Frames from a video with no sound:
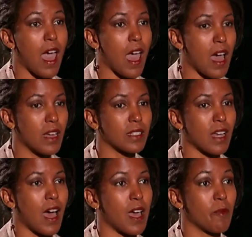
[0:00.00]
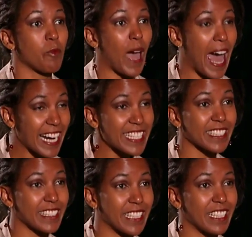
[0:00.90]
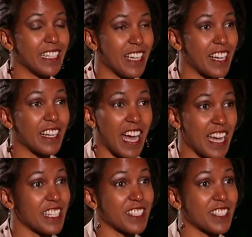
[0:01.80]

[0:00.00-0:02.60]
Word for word: And I'm actually kind of